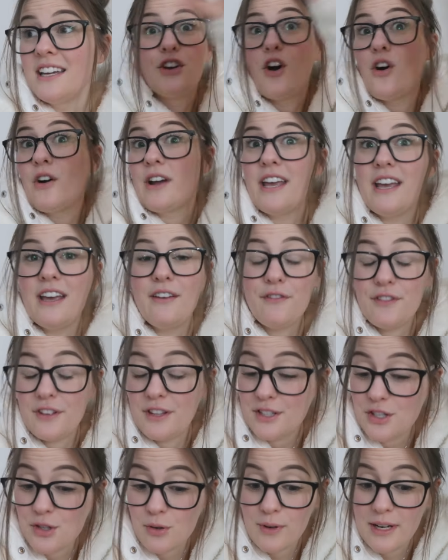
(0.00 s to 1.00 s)
Not here for
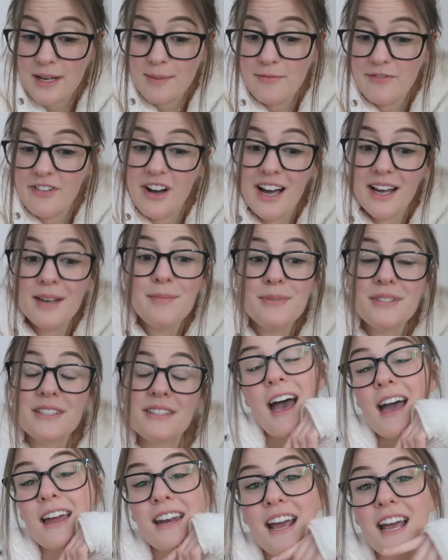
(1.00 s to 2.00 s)
the scream vibes.
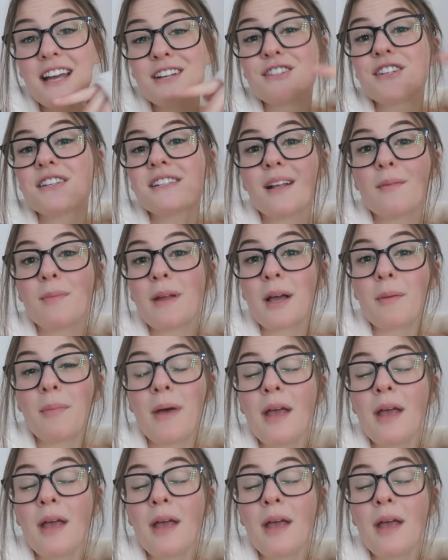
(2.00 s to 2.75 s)
And I actually slept like a